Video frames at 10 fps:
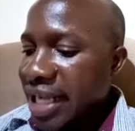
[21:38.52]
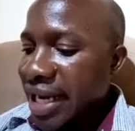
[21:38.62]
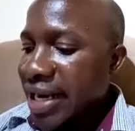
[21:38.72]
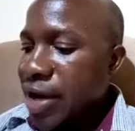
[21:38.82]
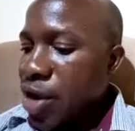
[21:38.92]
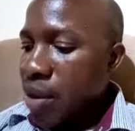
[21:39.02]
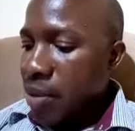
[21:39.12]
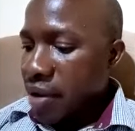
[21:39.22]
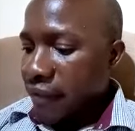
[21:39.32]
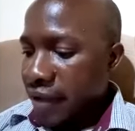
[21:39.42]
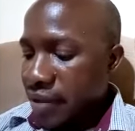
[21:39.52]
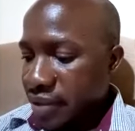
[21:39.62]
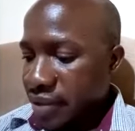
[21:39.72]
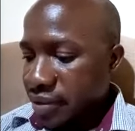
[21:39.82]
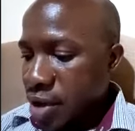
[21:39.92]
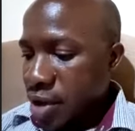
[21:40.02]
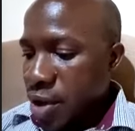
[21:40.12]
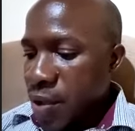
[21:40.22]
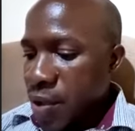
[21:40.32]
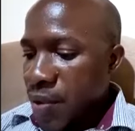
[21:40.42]
normal phenomenon
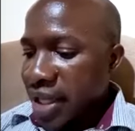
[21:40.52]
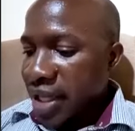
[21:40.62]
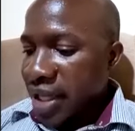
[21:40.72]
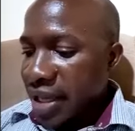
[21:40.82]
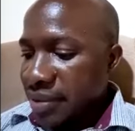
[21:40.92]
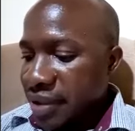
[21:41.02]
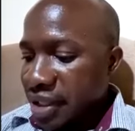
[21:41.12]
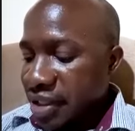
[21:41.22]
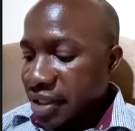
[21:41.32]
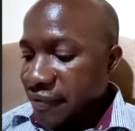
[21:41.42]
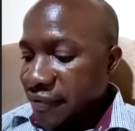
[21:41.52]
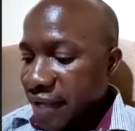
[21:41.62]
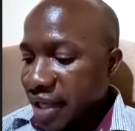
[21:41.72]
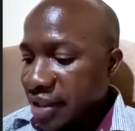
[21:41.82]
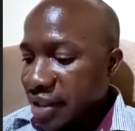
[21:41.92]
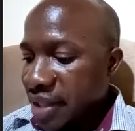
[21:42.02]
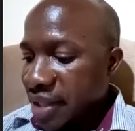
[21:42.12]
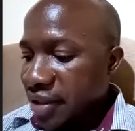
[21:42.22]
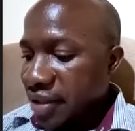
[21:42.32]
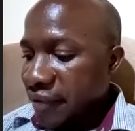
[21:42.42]
with healing abstinence as virus and
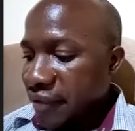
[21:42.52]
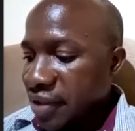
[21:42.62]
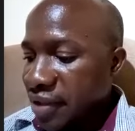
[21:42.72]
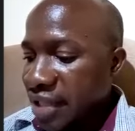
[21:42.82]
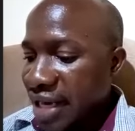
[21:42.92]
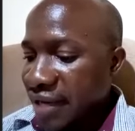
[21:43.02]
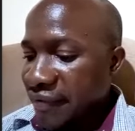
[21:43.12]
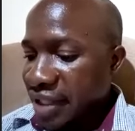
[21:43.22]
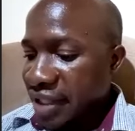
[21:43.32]
bacterial infections are defeated.